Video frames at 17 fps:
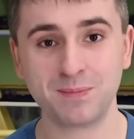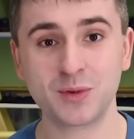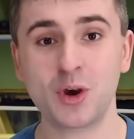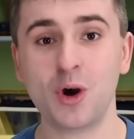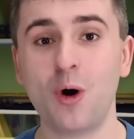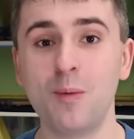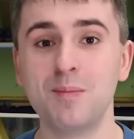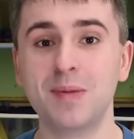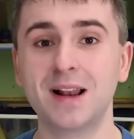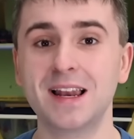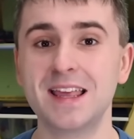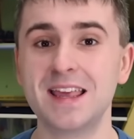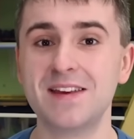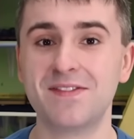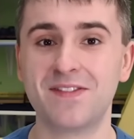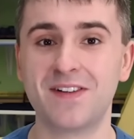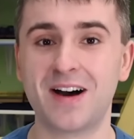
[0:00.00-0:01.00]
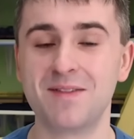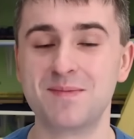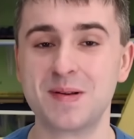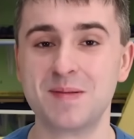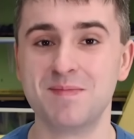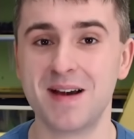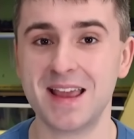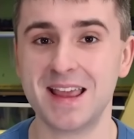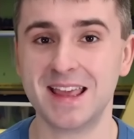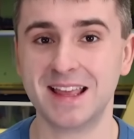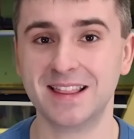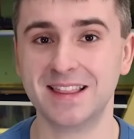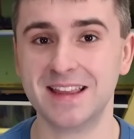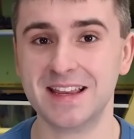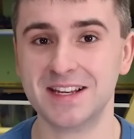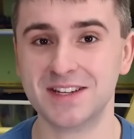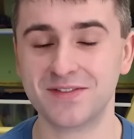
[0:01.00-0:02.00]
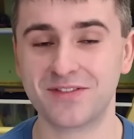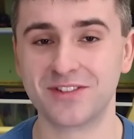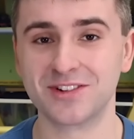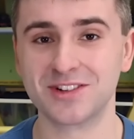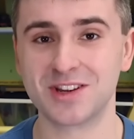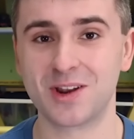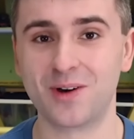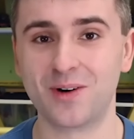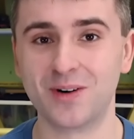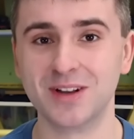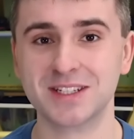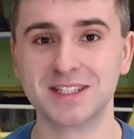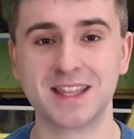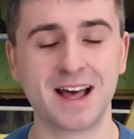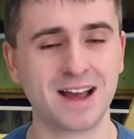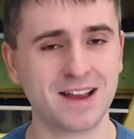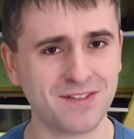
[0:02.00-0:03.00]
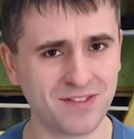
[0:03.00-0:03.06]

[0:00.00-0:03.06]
Can't believe I've been making these for as long as that.